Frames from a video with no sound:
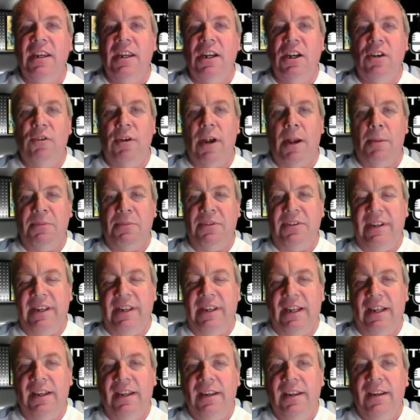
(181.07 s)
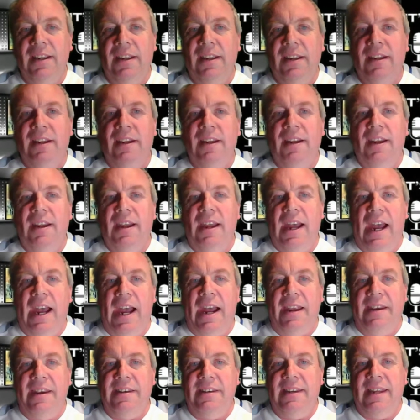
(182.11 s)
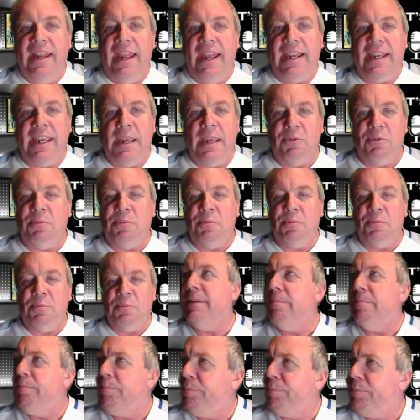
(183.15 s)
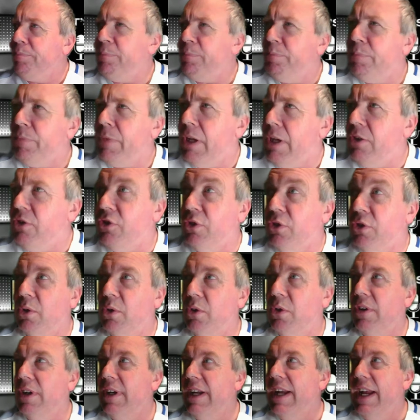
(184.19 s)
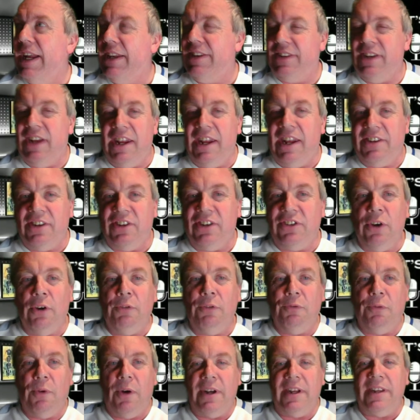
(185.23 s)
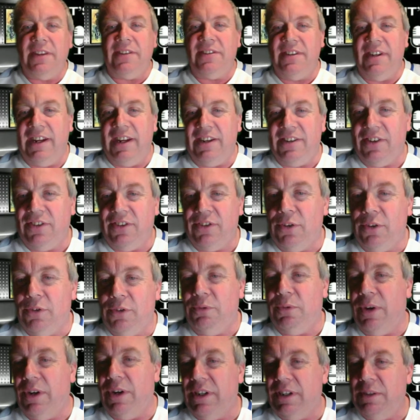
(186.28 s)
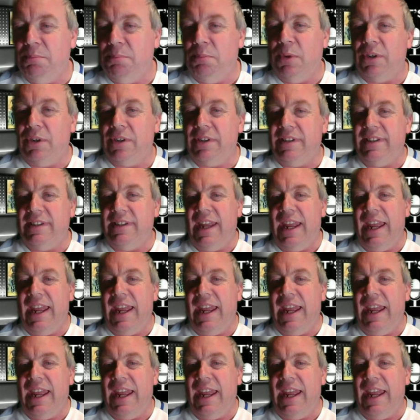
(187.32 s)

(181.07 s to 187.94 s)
Ramsdale, and Gibbs White. So it's a tough one, isn't it? It's a tough one, but